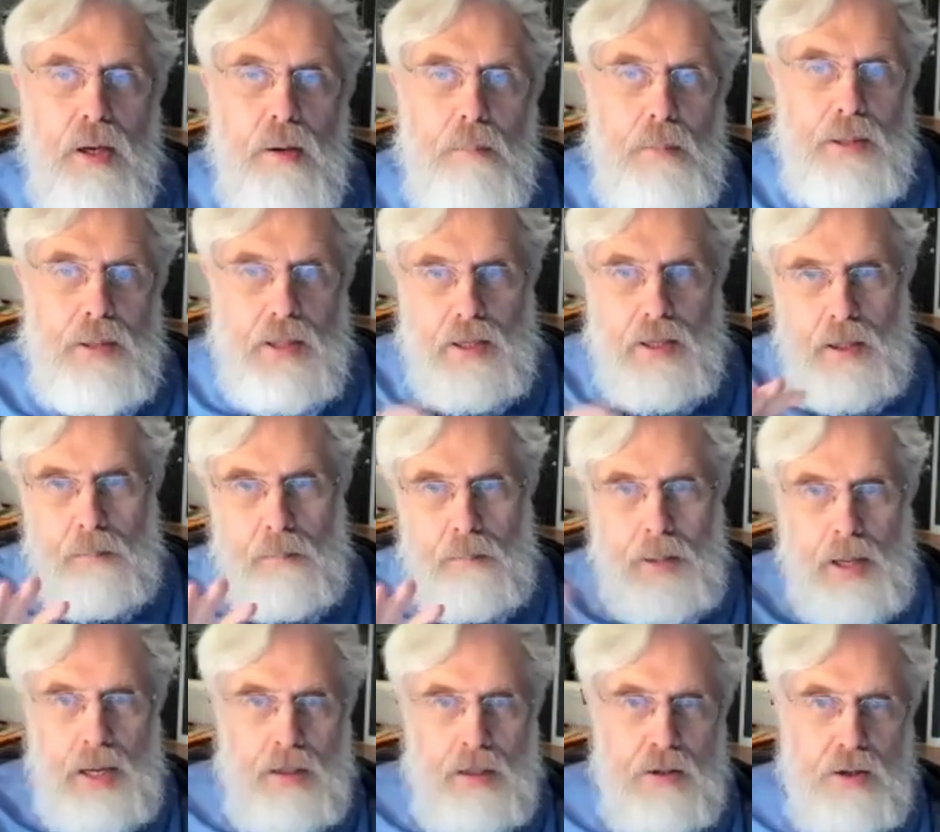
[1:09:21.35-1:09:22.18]
but they
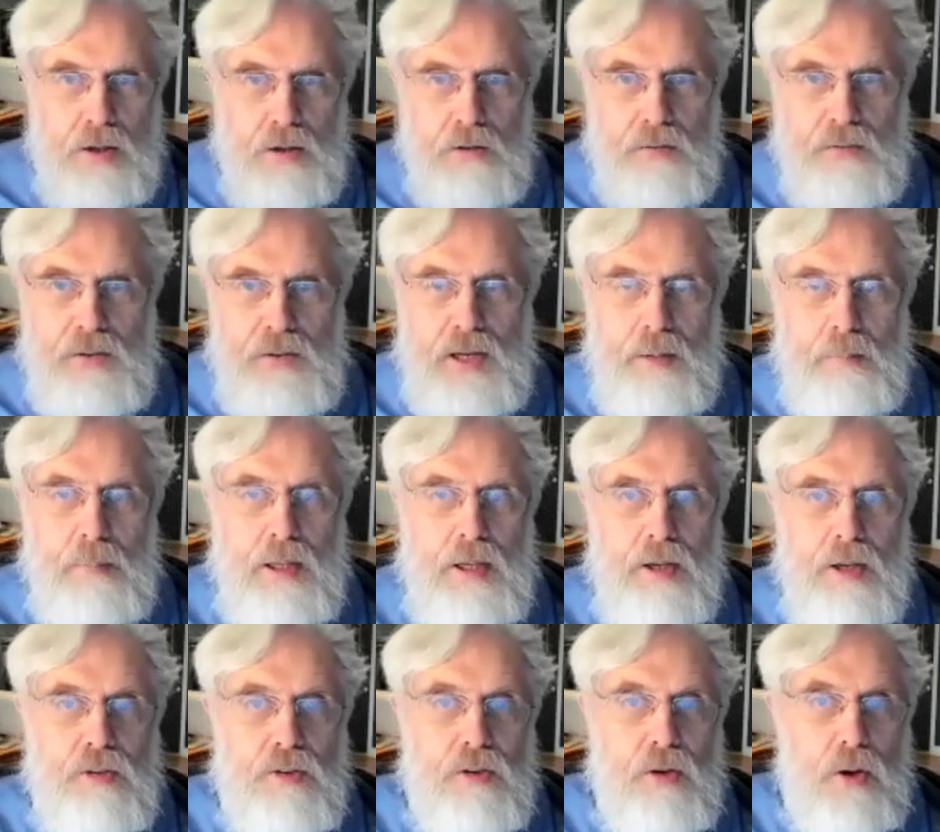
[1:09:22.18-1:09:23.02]
impact other
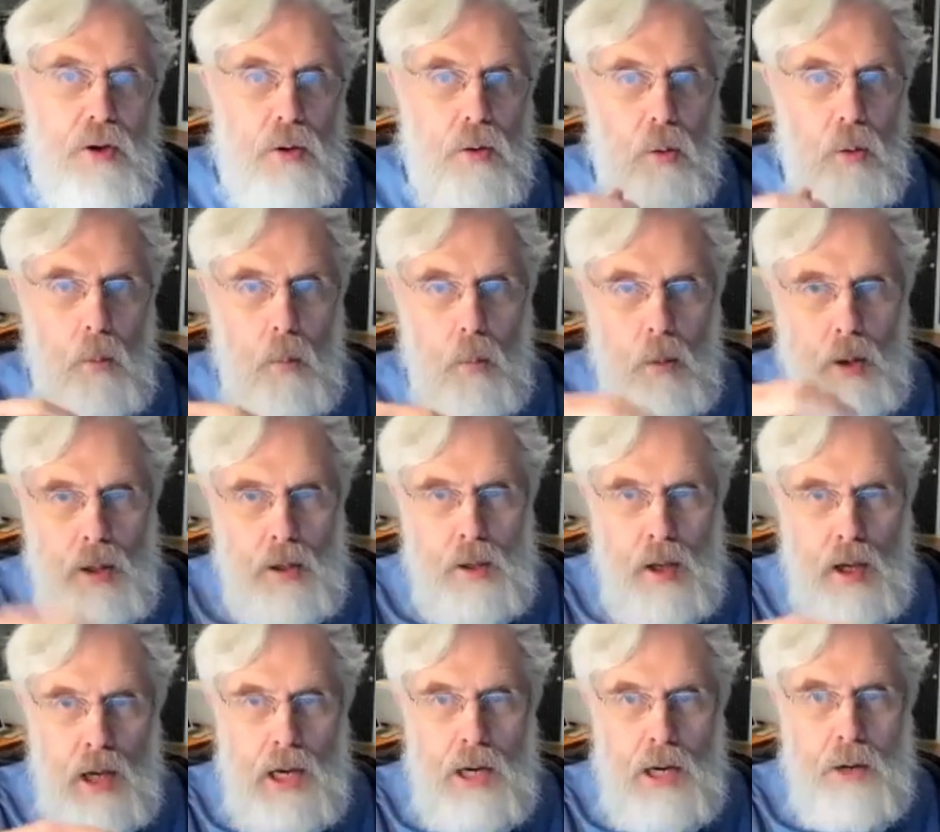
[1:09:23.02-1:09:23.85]
families
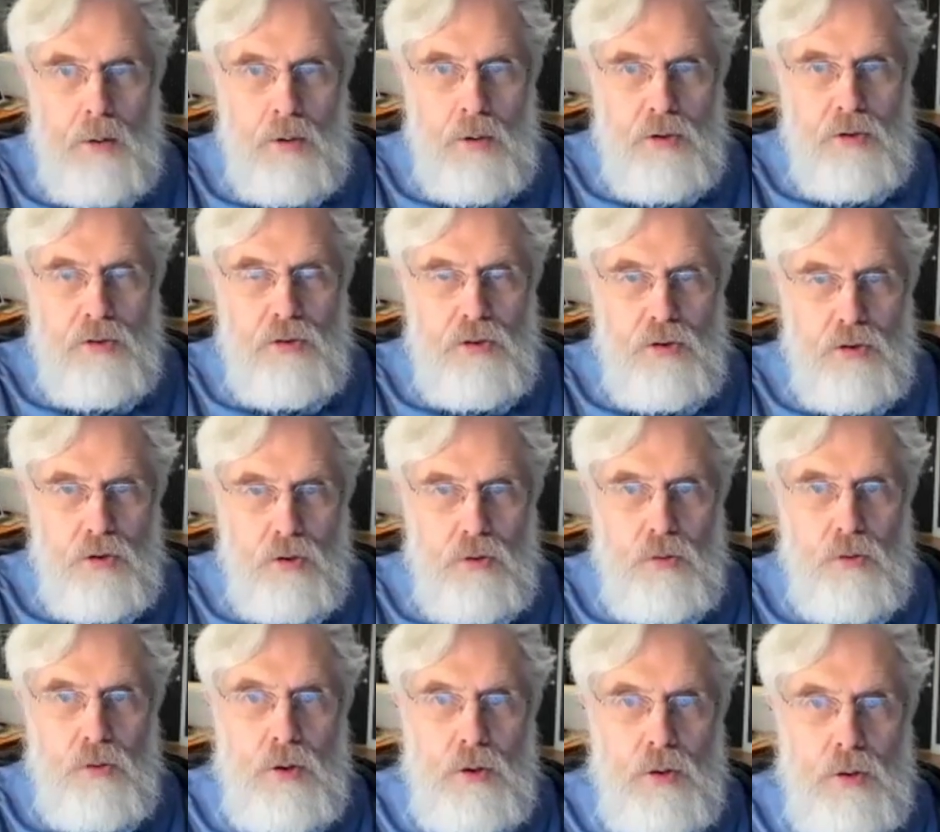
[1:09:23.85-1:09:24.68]
when our
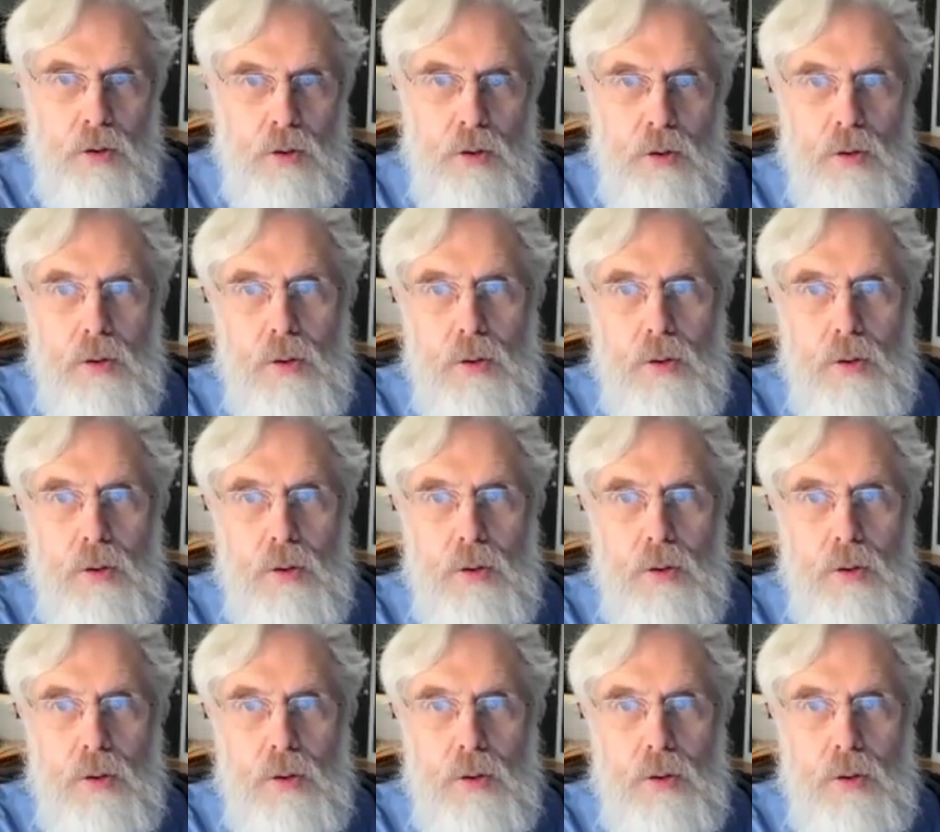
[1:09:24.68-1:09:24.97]
children